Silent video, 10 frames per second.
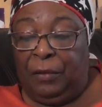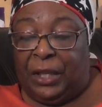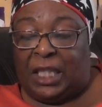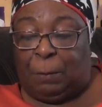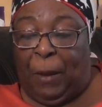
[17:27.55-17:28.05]

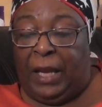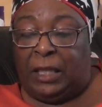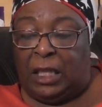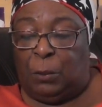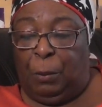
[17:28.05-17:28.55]
The
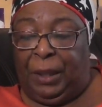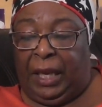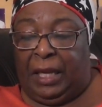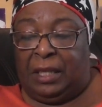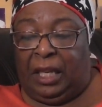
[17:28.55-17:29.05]
spices will
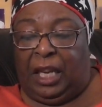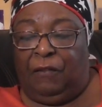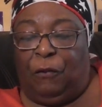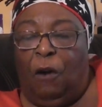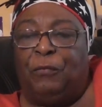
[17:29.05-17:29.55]
begin to
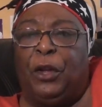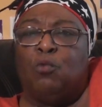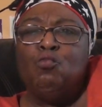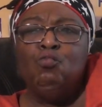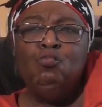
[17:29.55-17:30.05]
give off
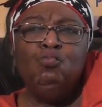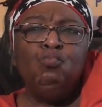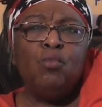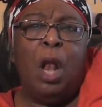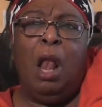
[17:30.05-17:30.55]
their
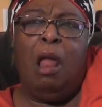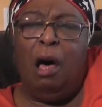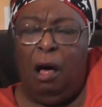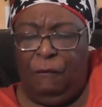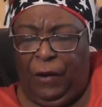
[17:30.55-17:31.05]

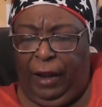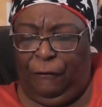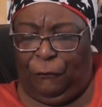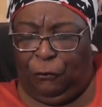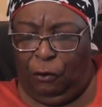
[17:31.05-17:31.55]
lovely
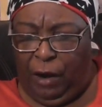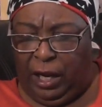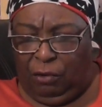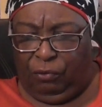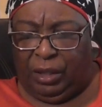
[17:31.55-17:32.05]

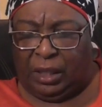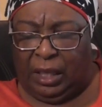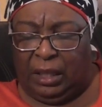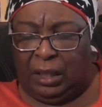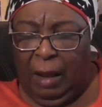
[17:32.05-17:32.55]

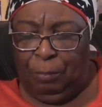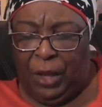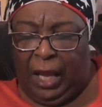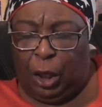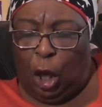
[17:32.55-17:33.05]
fragrances
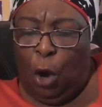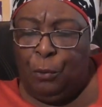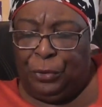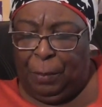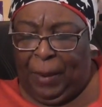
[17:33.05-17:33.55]
and
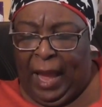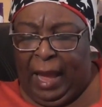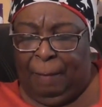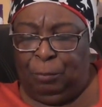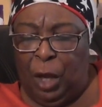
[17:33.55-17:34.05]
coat the
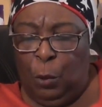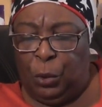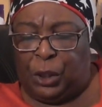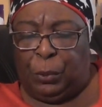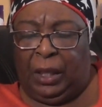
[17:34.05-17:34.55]
pan,
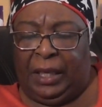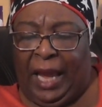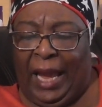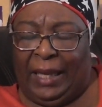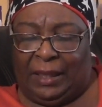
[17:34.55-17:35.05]
which will
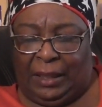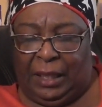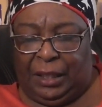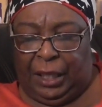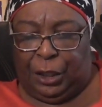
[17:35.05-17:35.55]
enhance
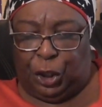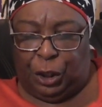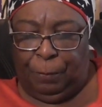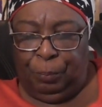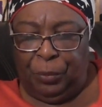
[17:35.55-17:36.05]
the dish.